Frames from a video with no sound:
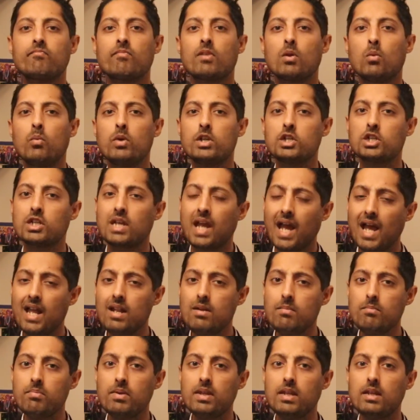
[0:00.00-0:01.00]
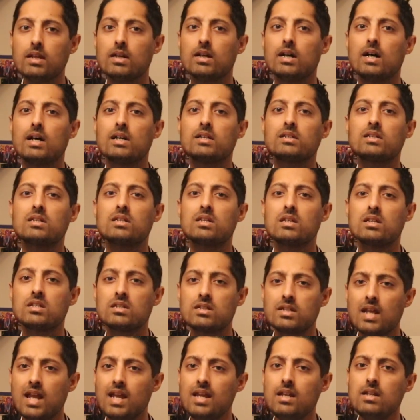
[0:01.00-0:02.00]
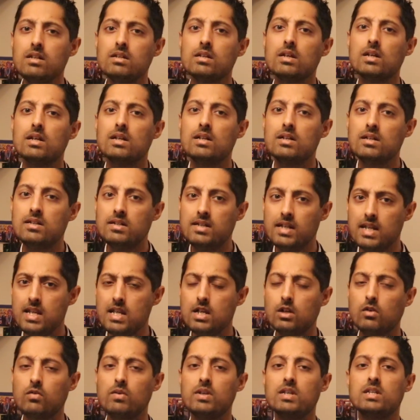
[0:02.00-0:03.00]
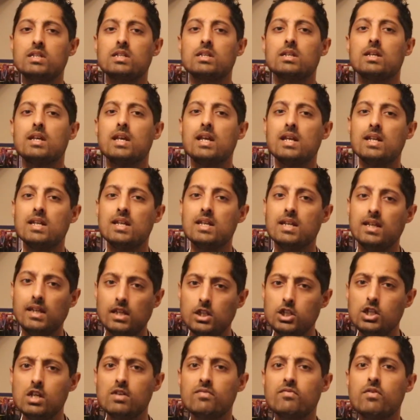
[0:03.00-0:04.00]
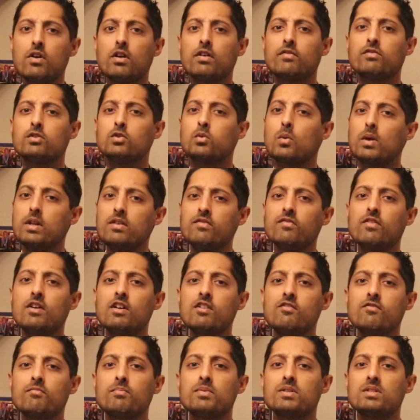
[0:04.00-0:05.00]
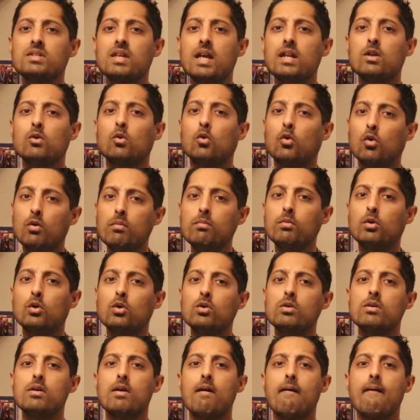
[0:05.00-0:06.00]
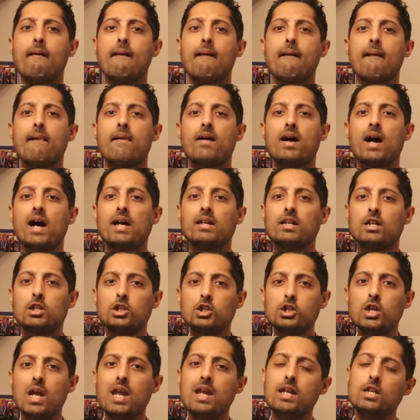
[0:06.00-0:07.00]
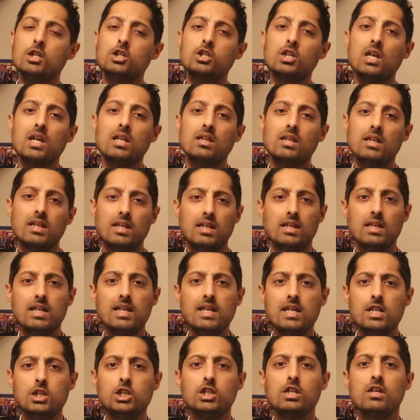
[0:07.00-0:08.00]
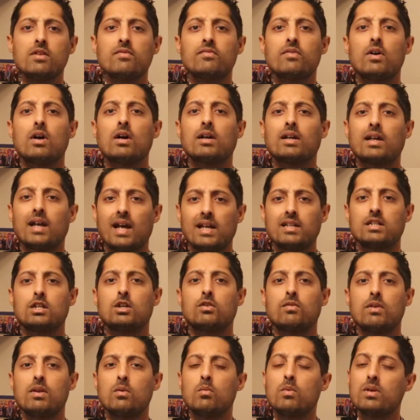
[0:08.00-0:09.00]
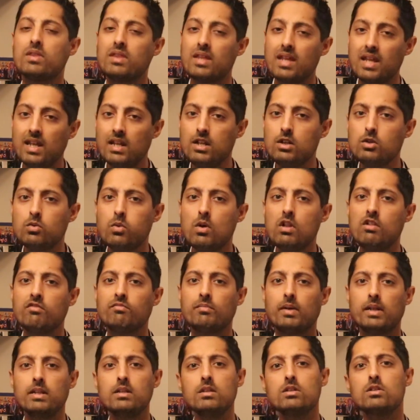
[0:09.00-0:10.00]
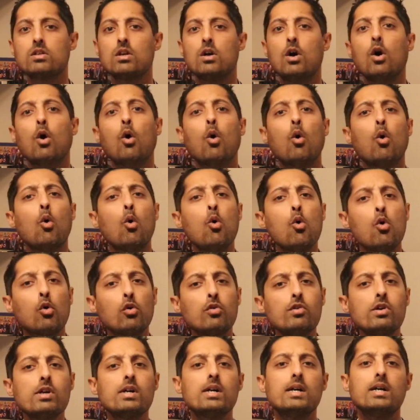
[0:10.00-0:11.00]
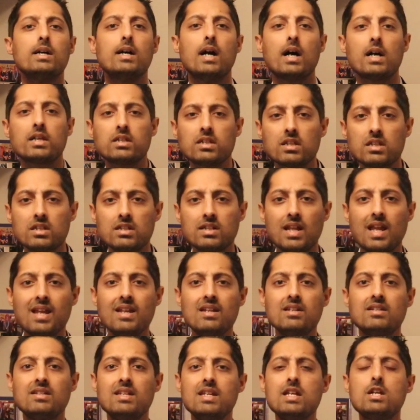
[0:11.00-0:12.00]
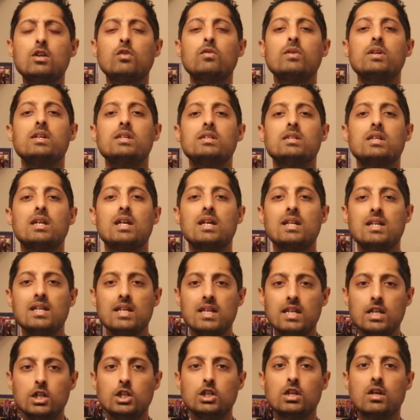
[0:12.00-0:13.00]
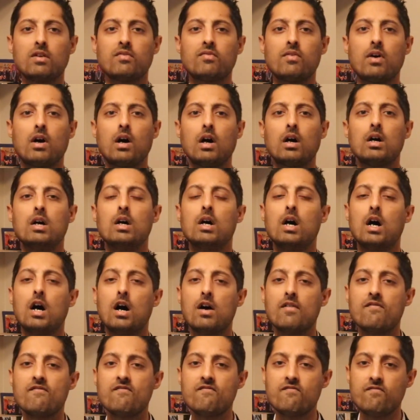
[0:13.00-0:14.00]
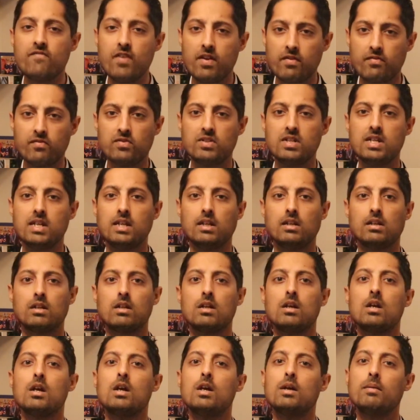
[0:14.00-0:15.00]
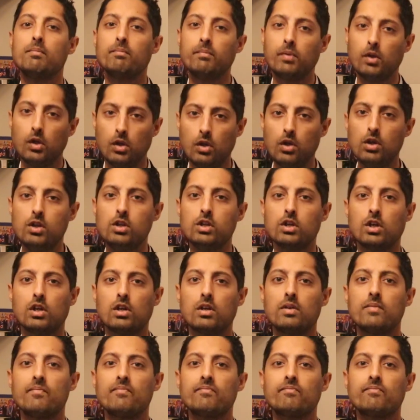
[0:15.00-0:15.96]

which can be a sustained decrease in eGFR of 25% or more, and a change in the eGFR category within 12 months, or a sustained decrease in eGFR of 15 per year,